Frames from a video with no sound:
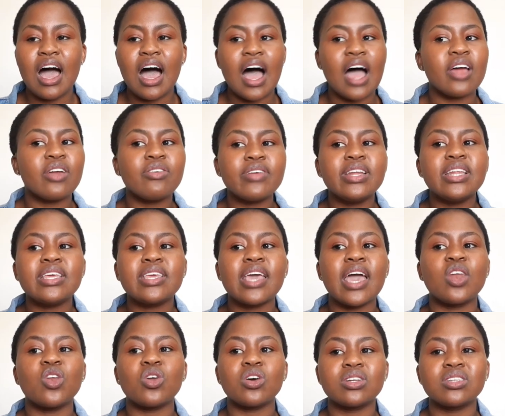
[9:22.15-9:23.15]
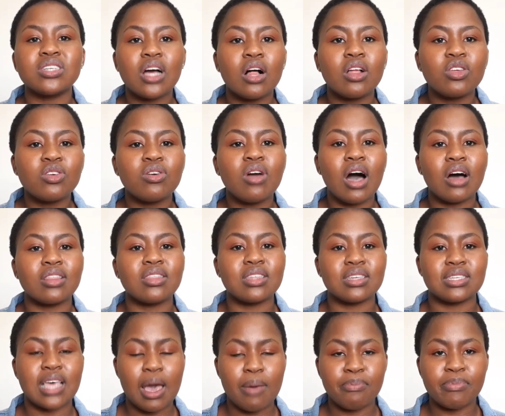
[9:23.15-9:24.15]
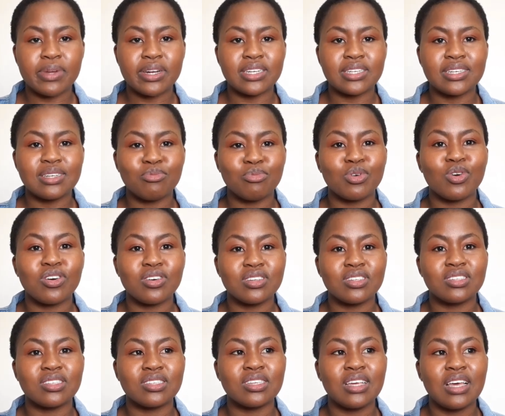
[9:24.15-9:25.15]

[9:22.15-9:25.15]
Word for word: I really cannot tell you how this happened, because